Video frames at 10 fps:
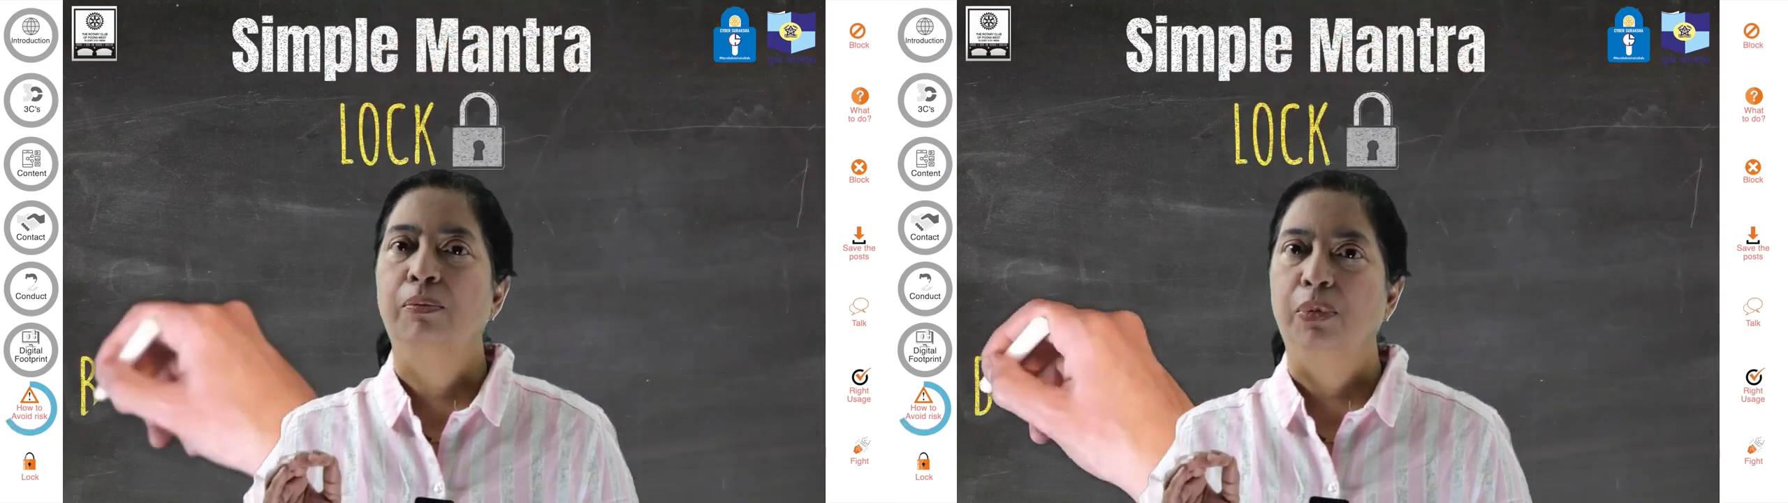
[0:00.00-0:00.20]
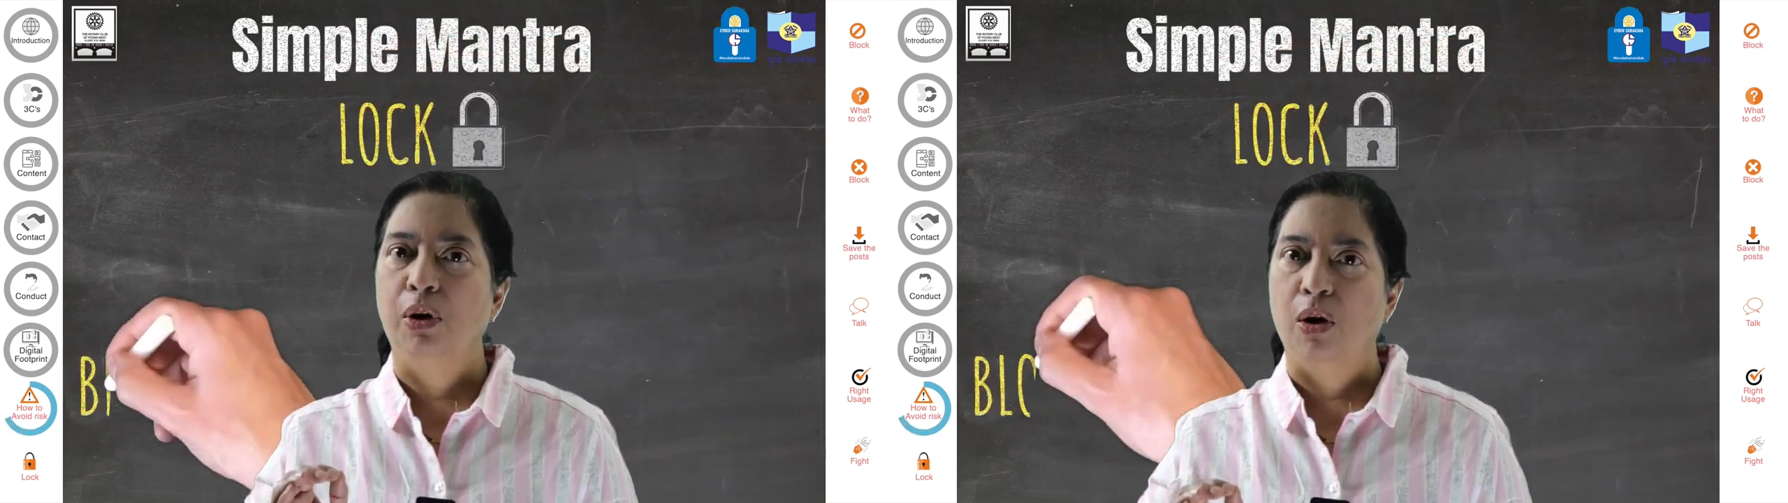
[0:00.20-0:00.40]

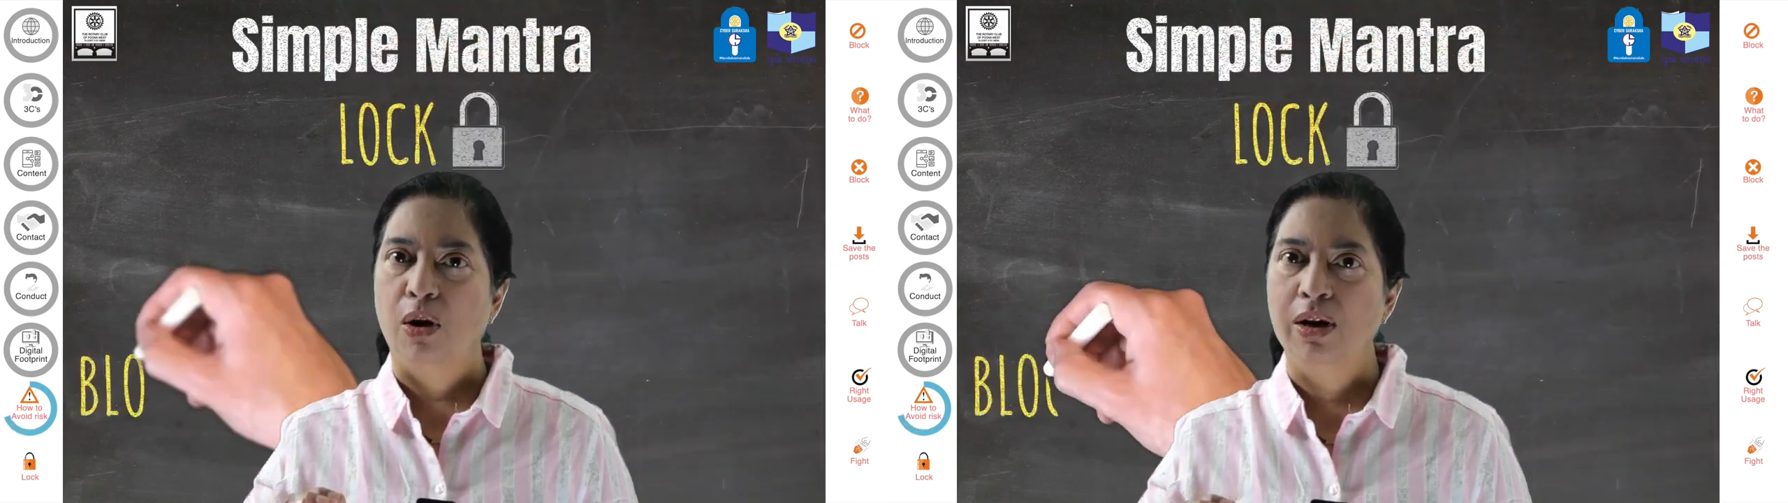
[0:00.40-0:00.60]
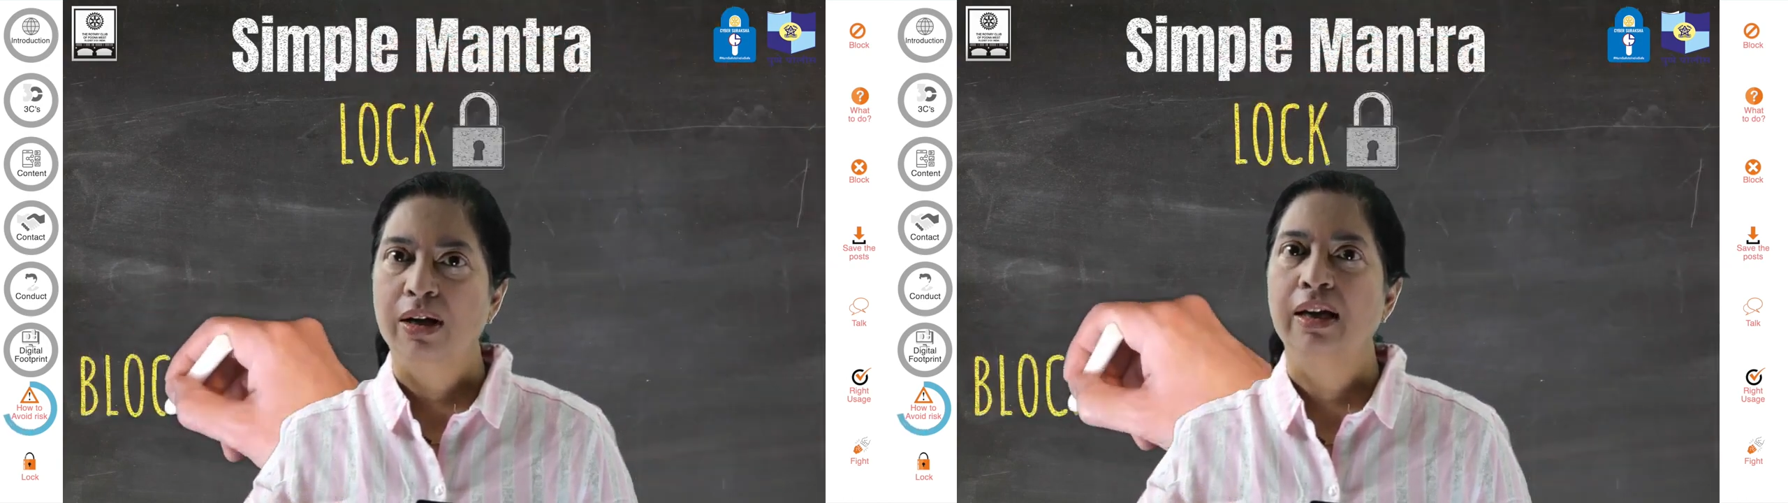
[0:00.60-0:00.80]

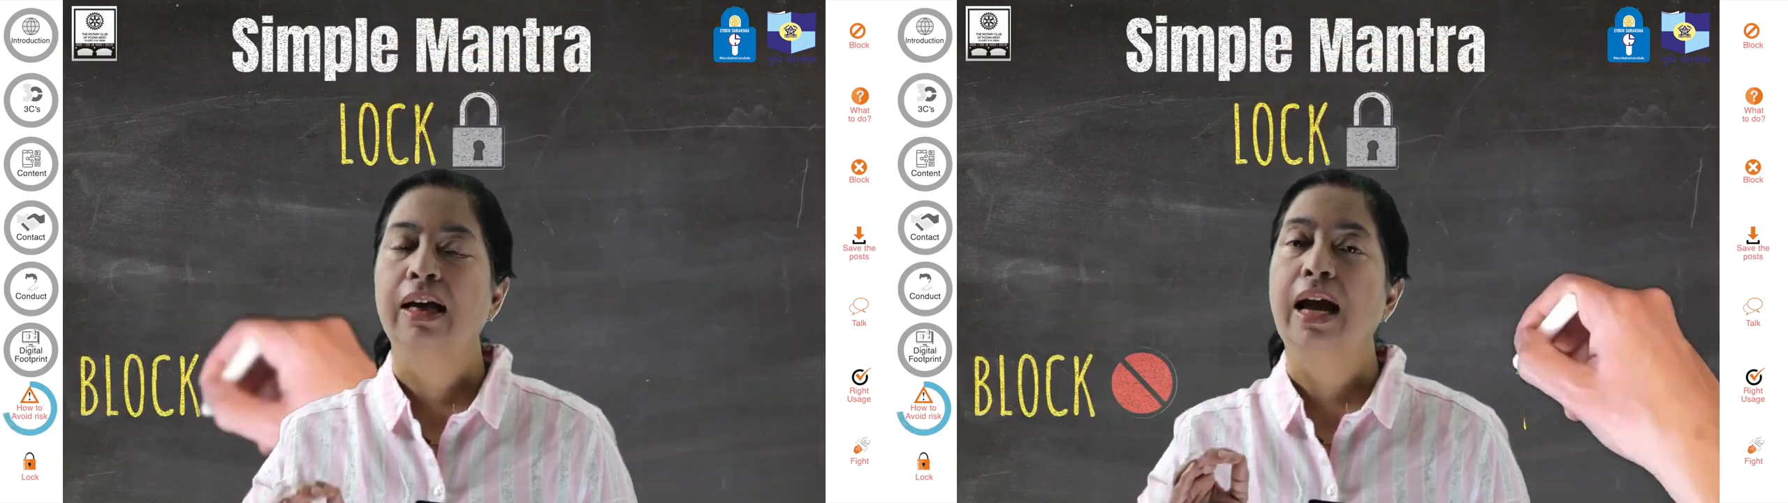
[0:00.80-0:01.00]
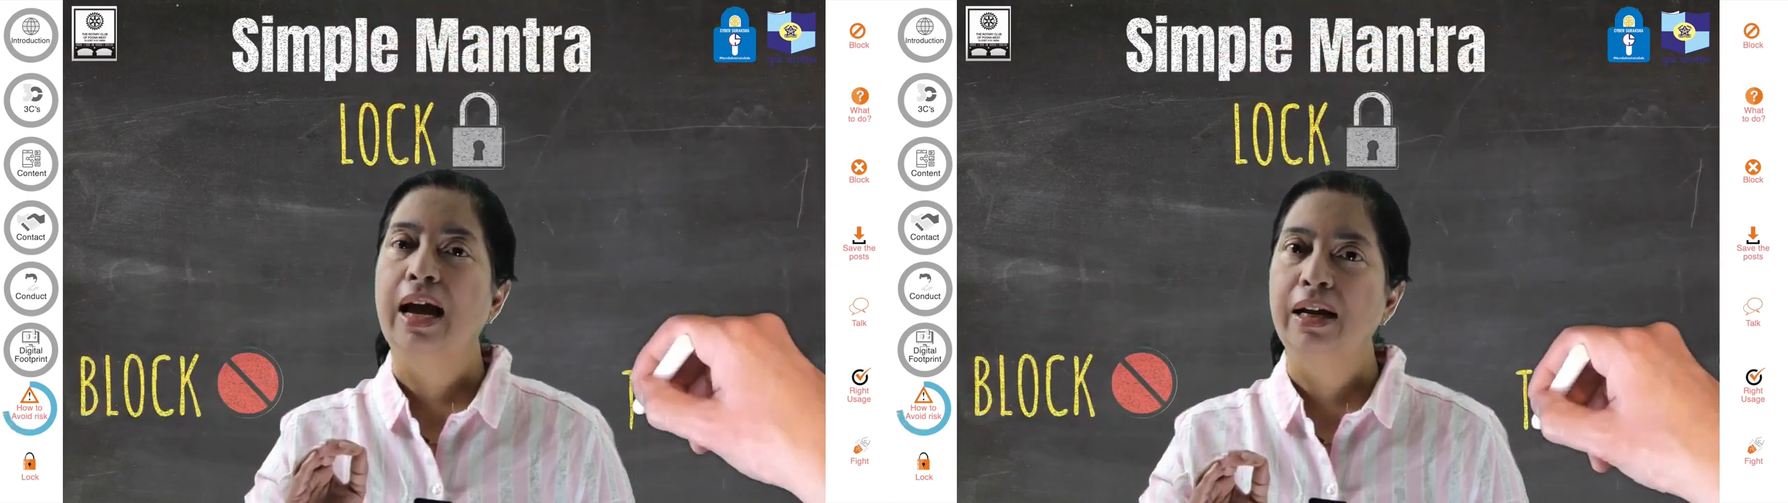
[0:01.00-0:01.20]
block
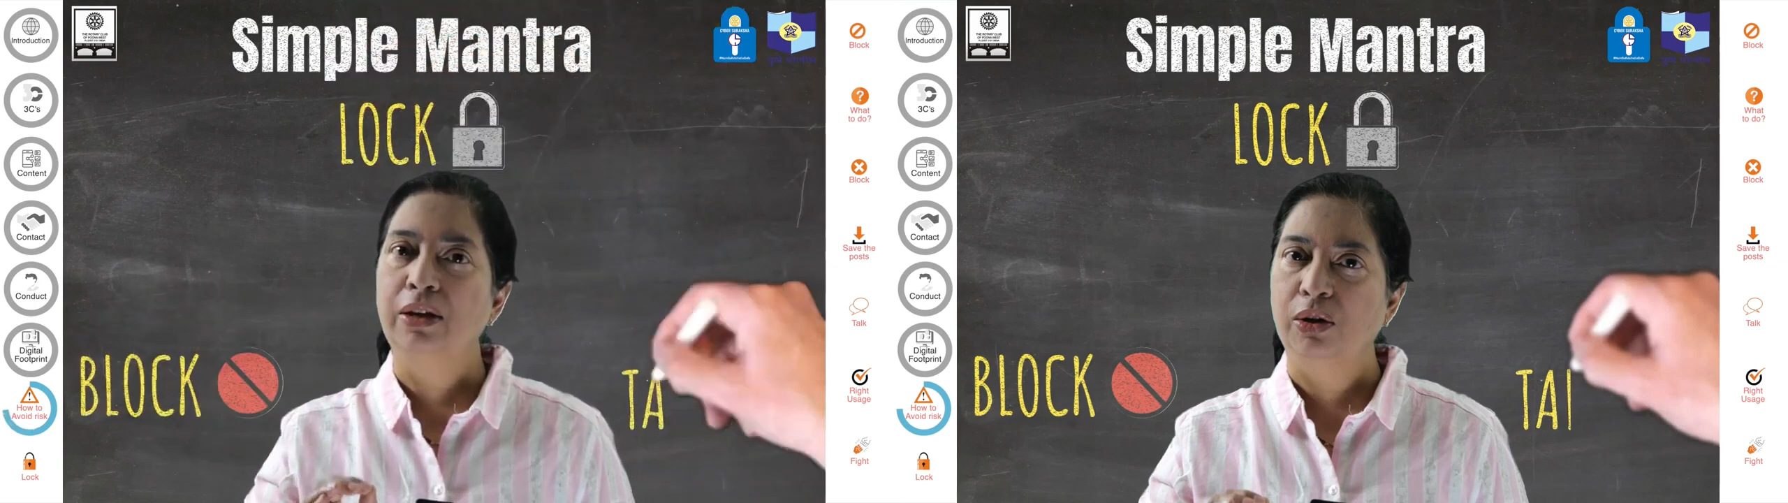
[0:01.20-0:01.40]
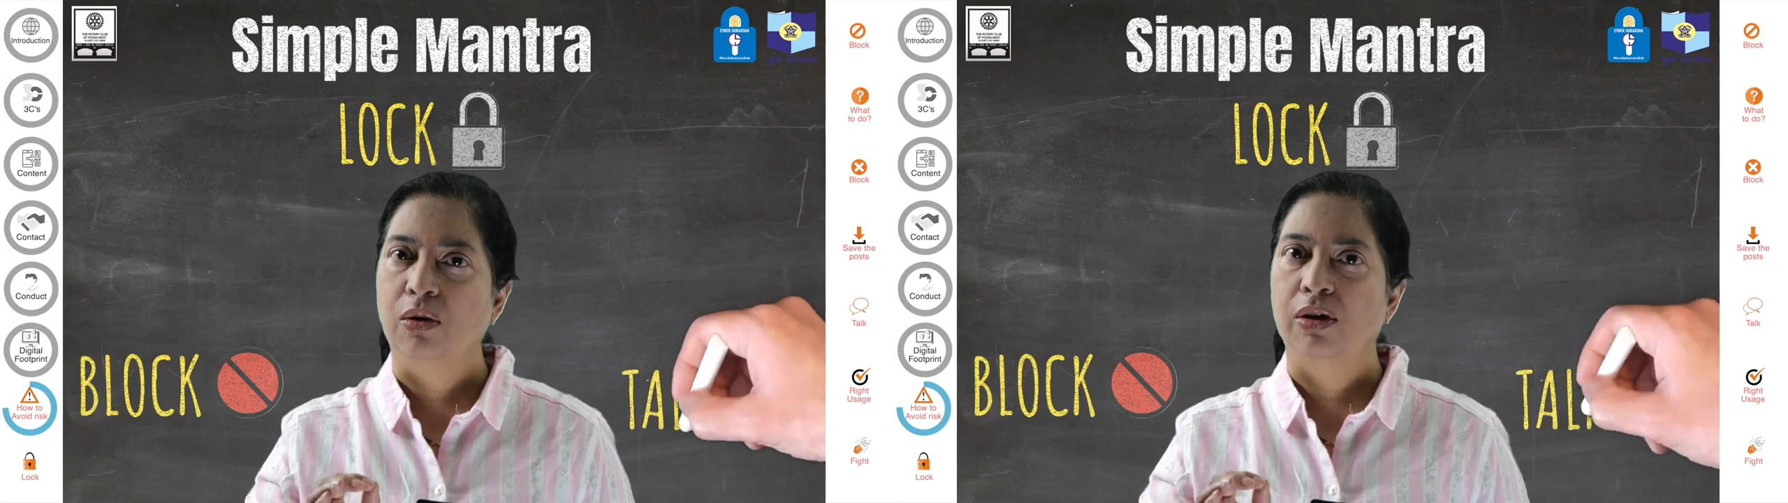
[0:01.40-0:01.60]
and
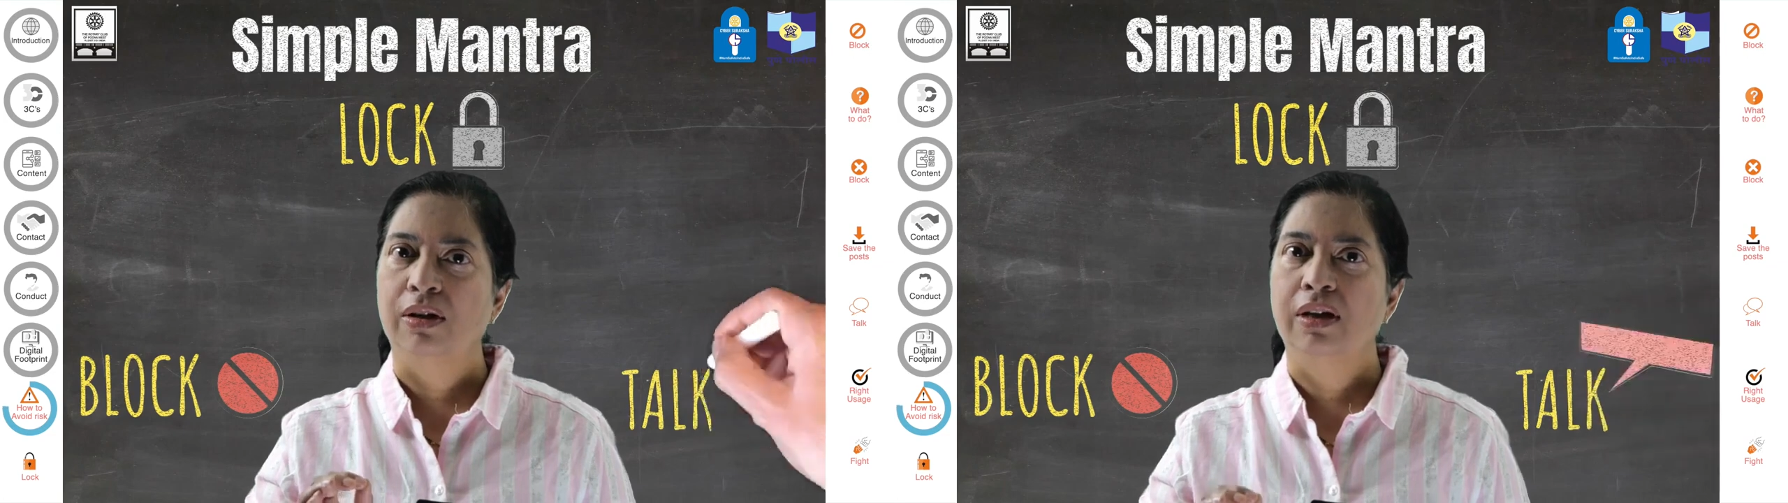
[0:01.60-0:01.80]
talk.